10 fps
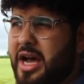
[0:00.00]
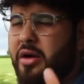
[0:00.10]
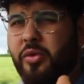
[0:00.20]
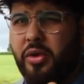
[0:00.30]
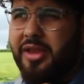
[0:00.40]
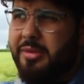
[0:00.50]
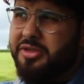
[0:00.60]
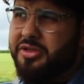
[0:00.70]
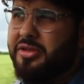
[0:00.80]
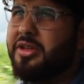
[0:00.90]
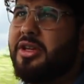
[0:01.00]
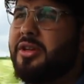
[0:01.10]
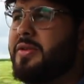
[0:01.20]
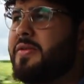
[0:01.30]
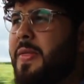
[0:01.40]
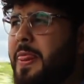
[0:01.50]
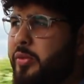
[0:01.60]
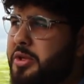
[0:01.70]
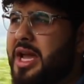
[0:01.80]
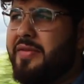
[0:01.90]
out of all of them too,
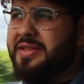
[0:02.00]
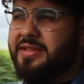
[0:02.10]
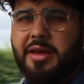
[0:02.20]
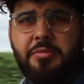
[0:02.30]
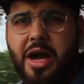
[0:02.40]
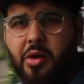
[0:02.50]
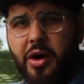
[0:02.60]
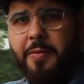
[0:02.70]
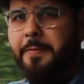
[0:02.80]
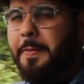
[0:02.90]
which have the same power.